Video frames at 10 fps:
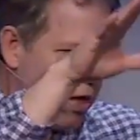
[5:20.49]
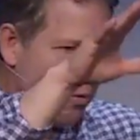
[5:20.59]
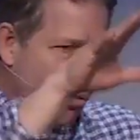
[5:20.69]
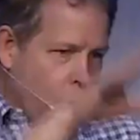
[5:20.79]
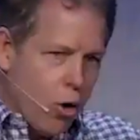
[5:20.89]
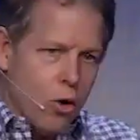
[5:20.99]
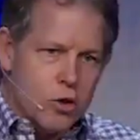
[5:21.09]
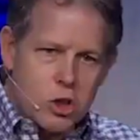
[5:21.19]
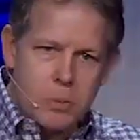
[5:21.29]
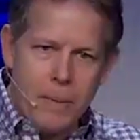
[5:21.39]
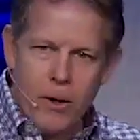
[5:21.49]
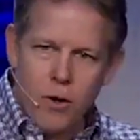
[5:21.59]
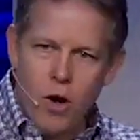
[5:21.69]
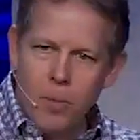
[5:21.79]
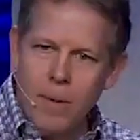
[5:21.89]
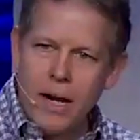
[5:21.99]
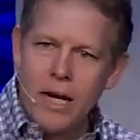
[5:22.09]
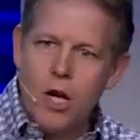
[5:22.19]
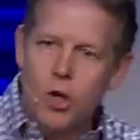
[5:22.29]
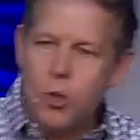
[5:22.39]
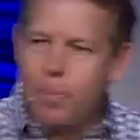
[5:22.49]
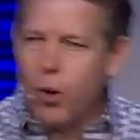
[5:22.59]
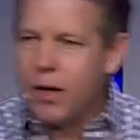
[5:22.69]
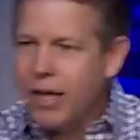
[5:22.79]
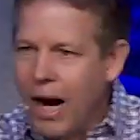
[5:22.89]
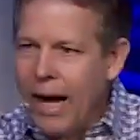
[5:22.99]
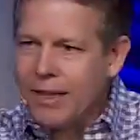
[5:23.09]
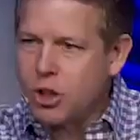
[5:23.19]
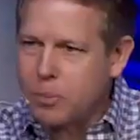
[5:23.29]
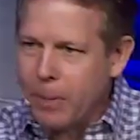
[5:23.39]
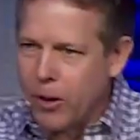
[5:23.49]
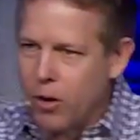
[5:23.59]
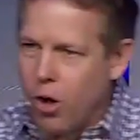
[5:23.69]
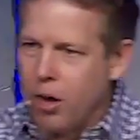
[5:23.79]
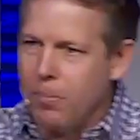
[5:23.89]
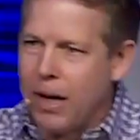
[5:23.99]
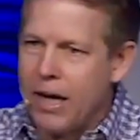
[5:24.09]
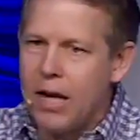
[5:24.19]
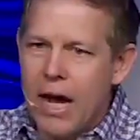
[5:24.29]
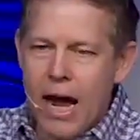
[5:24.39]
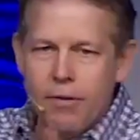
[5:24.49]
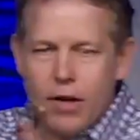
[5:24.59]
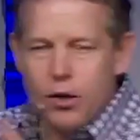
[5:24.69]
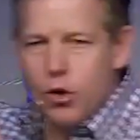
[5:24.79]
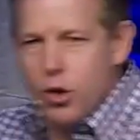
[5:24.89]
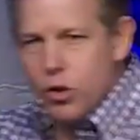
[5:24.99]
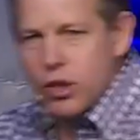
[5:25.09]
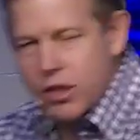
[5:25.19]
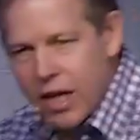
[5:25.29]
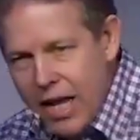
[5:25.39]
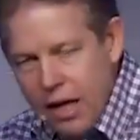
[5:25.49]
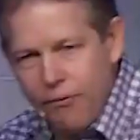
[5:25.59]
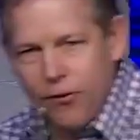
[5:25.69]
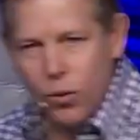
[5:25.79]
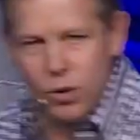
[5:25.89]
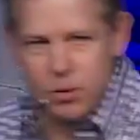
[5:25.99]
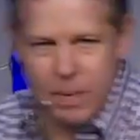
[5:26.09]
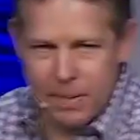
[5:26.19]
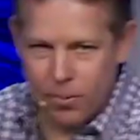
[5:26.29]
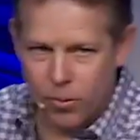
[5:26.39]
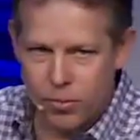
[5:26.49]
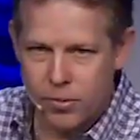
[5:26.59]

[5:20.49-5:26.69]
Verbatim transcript: world spirit on money, you put God's spirit on money, and then you use it to influence people.